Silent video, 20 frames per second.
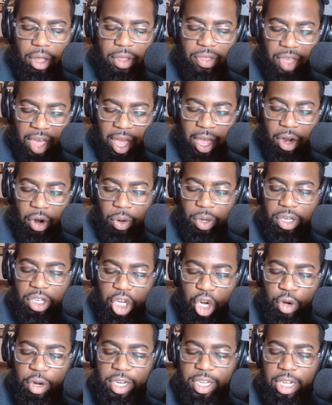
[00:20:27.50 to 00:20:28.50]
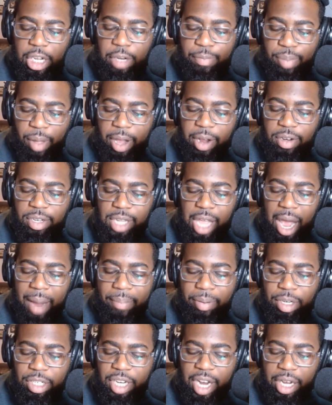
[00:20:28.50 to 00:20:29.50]
on 2-6 player stat
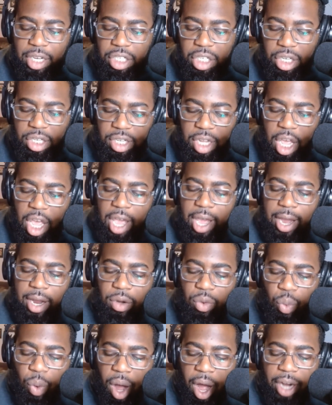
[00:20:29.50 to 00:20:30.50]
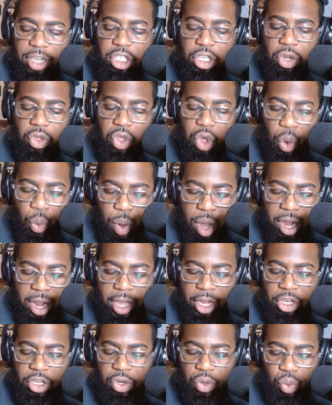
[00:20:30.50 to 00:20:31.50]
projections and watch the
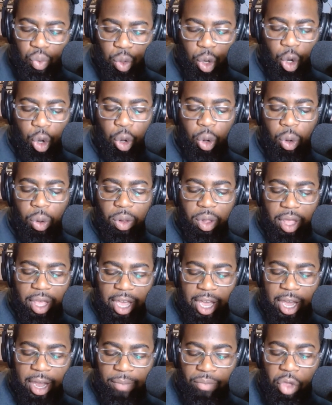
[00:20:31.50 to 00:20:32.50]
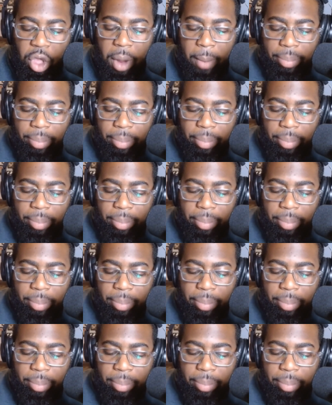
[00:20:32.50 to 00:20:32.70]
winnings roll in.